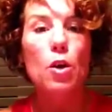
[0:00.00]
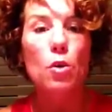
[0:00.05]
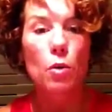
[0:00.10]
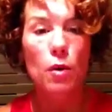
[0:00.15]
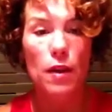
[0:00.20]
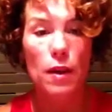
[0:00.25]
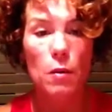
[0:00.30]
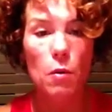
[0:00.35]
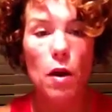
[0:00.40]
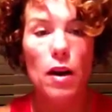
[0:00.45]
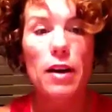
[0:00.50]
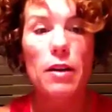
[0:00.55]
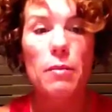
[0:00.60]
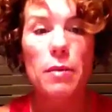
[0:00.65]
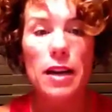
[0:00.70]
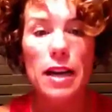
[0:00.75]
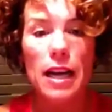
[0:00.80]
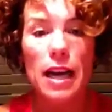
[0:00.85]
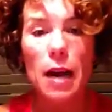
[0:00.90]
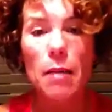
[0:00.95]
where they wanted
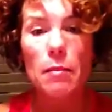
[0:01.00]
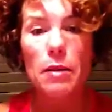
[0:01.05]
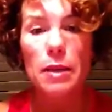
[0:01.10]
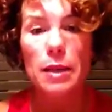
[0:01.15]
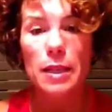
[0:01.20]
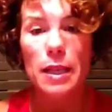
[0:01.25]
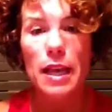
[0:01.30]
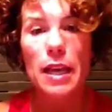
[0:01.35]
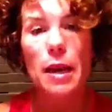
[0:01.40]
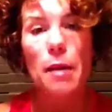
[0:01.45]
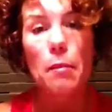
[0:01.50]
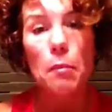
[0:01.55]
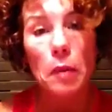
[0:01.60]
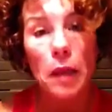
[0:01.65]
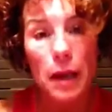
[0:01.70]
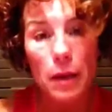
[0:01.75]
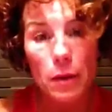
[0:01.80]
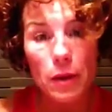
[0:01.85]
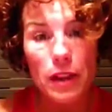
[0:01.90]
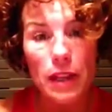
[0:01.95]
me to come and sit and
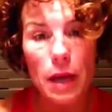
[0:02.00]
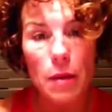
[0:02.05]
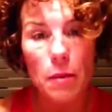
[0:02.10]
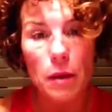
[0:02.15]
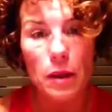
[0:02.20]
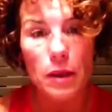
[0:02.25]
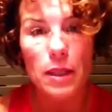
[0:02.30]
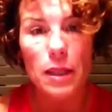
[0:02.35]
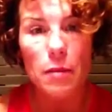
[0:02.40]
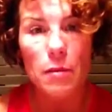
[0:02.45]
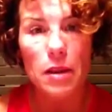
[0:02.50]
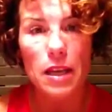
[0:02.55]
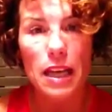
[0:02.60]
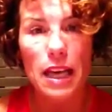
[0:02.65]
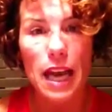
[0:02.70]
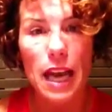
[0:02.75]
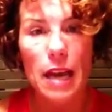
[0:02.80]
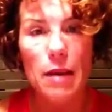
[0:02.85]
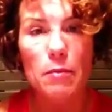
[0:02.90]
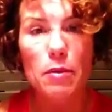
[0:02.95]
play with them on some of the
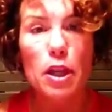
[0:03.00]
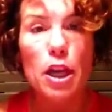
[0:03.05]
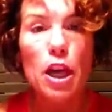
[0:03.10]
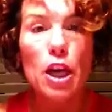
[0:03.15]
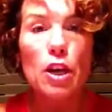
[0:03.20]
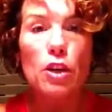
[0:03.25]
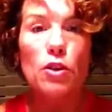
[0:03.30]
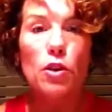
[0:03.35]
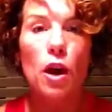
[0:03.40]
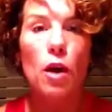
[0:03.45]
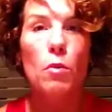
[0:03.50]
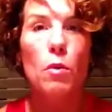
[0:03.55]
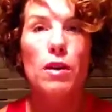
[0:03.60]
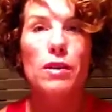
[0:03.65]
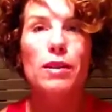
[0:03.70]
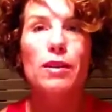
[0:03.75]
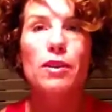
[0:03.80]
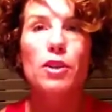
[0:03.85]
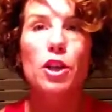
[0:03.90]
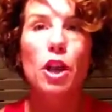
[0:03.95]
games. So I
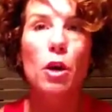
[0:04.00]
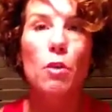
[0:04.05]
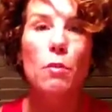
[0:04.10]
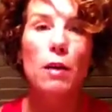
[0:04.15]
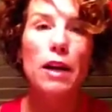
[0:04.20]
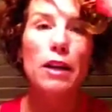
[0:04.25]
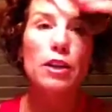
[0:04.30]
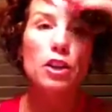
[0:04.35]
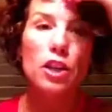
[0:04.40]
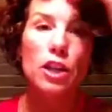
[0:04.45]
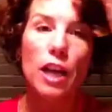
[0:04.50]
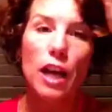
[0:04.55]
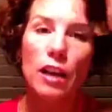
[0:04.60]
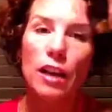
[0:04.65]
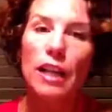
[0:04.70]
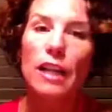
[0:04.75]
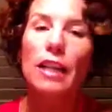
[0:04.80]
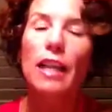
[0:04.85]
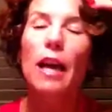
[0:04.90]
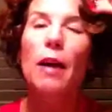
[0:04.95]
wasn't so much
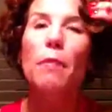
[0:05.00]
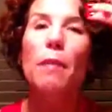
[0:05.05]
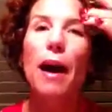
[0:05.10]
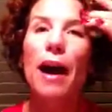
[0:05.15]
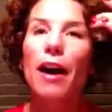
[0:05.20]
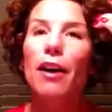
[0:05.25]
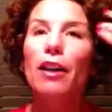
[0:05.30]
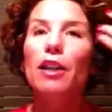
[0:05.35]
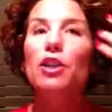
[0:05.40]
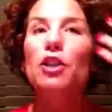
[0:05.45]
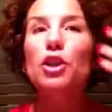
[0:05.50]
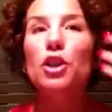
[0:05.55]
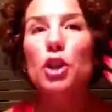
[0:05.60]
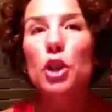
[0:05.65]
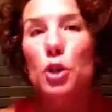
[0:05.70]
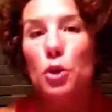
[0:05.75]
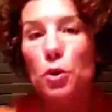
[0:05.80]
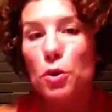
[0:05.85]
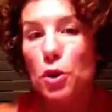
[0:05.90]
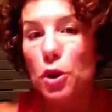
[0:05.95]
telling them how to
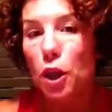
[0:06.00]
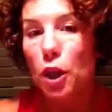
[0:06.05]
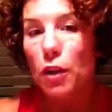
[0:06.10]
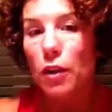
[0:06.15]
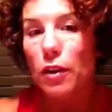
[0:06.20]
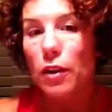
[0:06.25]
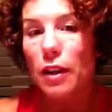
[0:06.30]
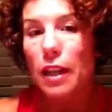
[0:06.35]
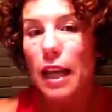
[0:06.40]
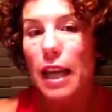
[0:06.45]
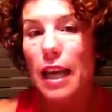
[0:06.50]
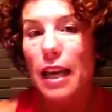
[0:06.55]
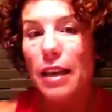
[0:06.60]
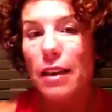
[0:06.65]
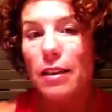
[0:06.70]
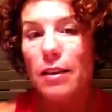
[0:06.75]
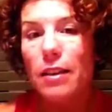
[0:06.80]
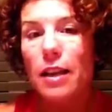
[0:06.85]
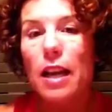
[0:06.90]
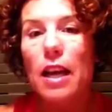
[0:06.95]
do certain
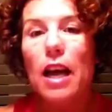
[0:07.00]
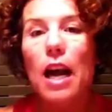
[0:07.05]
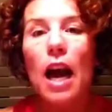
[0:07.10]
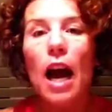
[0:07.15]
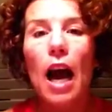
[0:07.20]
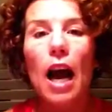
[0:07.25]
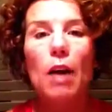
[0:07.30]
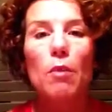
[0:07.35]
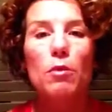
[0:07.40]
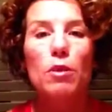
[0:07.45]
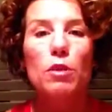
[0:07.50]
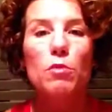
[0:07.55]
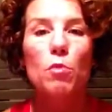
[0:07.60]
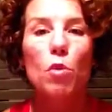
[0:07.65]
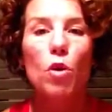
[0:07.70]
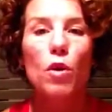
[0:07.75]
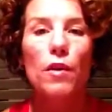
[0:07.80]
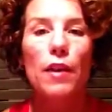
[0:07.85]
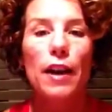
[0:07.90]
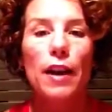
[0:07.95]
things. I was
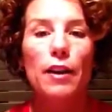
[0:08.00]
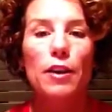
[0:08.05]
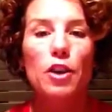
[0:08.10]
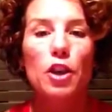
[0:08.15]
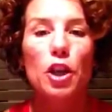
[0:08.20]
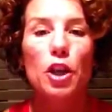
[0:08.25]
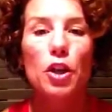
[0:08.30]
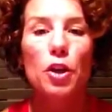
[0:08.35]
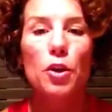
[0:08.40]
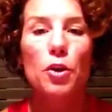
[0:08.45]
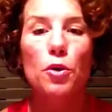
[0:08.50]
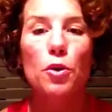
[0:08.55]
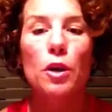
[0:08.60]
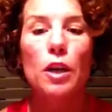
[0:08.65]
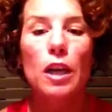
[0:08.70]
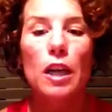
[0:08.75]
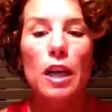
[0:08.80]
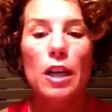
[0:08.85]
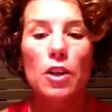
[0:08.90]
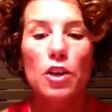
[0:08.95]
more there to
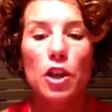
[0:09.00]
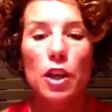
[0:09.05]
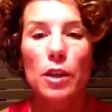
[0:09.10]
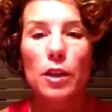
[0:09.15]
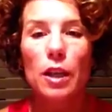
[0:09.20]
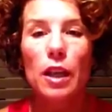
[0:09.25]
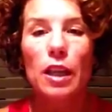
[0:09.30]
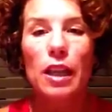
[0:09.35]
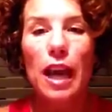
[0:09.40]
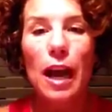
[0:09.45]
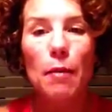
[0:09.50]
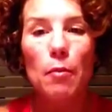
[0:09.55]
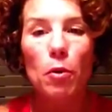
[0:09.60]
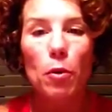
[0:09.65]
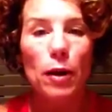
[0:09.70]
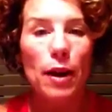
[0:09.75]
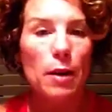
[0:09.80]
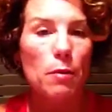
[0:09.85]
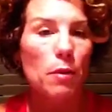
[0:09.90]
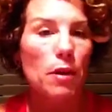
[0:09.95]
just
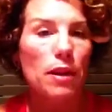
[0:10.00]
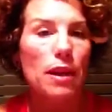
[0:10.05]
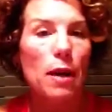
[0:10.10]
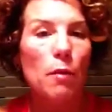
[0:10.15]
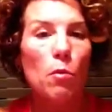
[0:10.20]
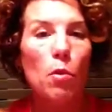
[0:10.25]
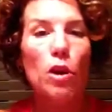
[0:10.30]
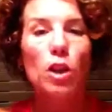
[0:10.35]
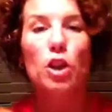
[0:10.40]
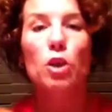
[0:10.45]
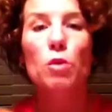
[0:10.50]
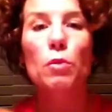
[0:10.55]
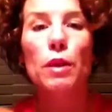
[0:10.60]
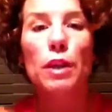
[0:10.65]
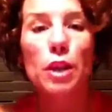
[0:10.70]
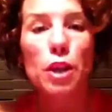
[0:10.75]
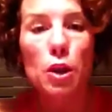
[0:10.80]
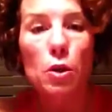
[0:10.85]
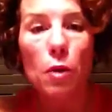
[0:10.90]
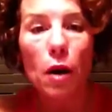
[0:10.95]
collaborate with them. What should we
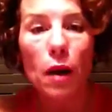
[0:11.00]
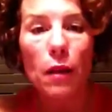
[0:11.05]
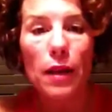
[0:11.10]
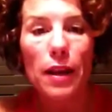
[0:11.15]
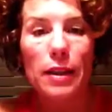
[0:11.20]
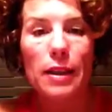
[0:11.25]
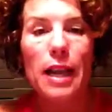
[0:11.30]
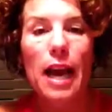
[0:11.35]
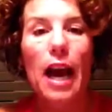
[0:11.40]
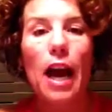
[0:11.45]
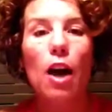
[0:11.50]
do on this?